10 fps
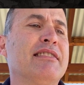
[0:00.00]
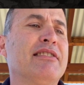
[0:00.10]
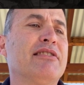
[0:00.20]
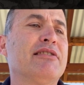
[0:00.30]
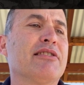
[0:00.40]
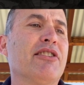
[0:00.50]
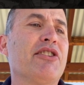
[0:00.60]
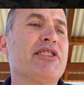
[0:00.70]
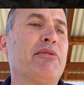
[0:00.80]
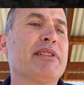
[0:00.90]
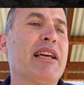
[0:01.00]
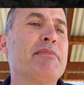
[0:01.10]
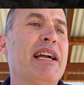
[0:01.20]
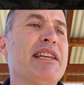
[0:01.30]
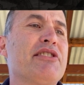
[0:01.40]
Oh gosh, that will take me
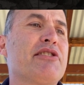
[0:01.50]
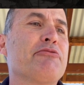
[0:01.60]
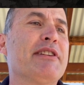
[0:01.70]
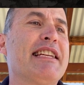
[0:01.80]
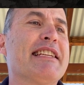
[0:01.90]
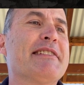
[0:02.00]
ages to read.